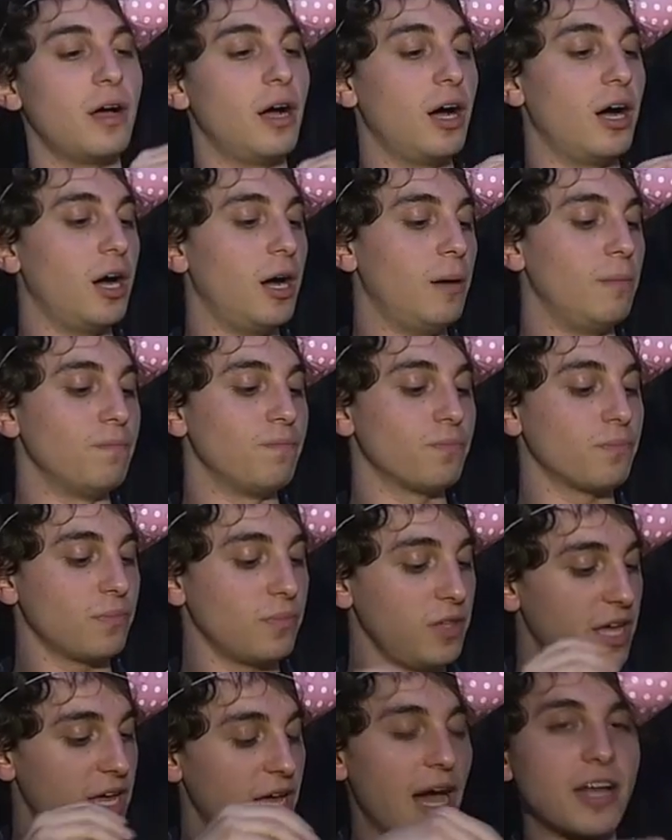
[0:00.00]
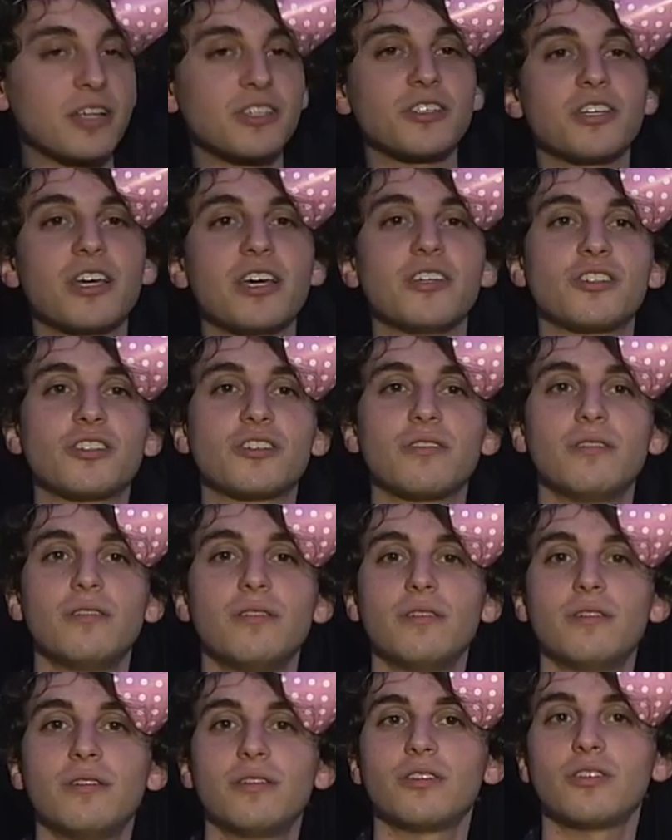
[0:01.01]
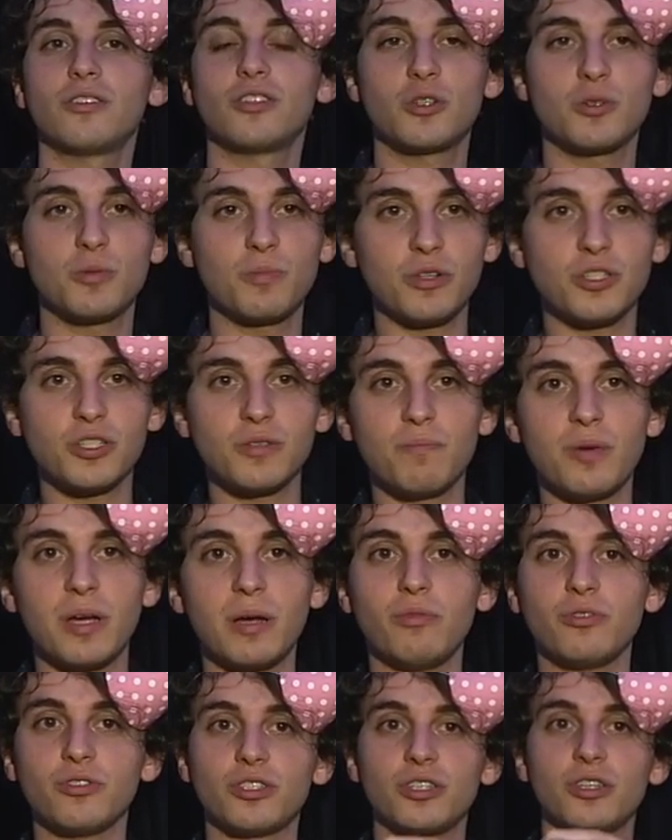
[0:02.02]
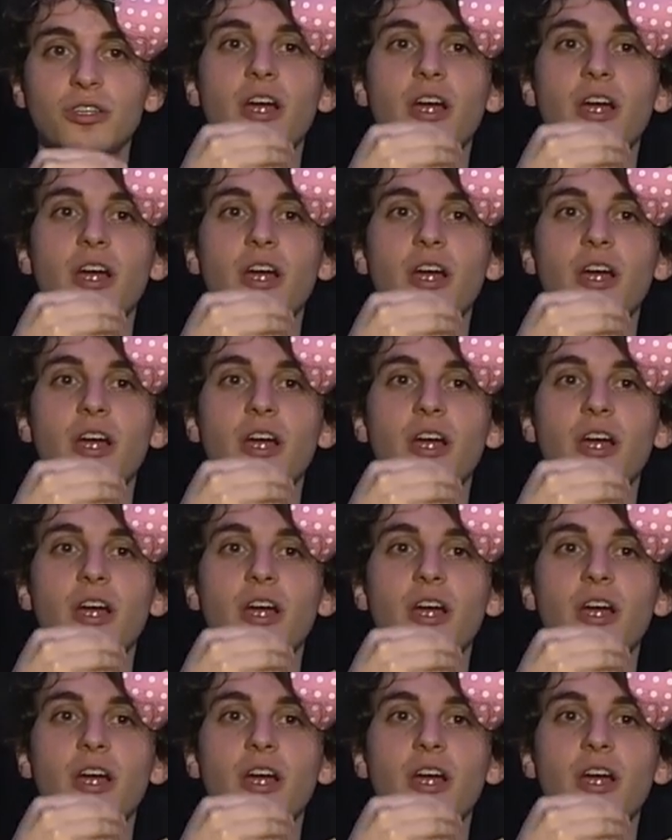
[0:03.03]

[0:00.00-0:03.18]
Um, yeah, how does it taste? Let's just put some pebbles in